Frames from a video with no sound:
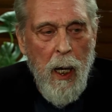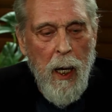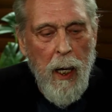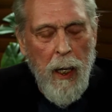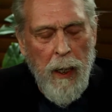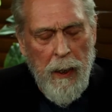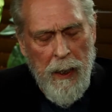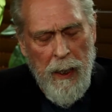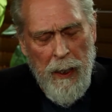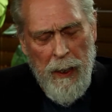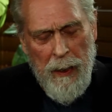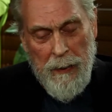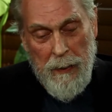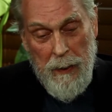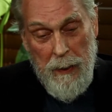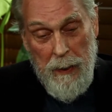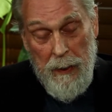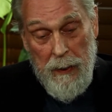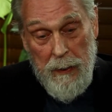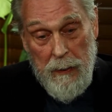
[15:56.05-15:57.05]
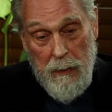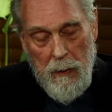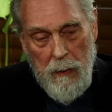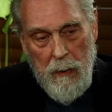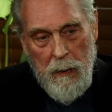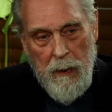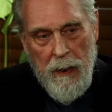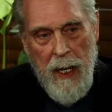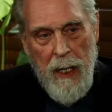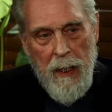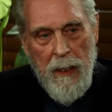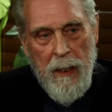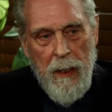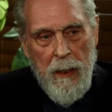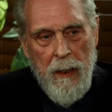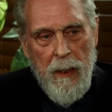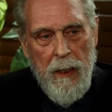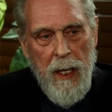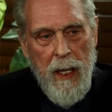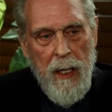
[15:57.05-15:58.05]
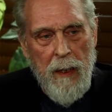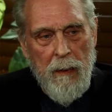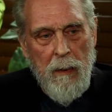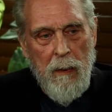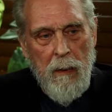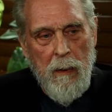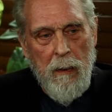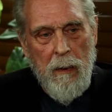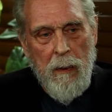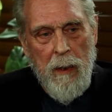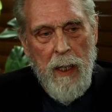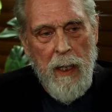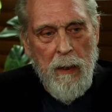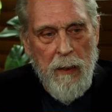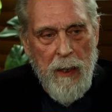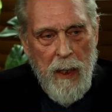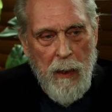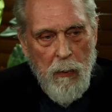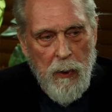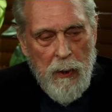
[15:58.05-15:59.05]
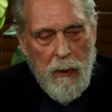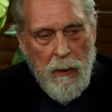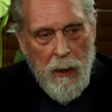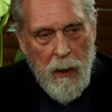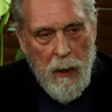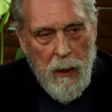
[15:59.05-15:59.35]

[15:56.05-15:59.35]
And that they would,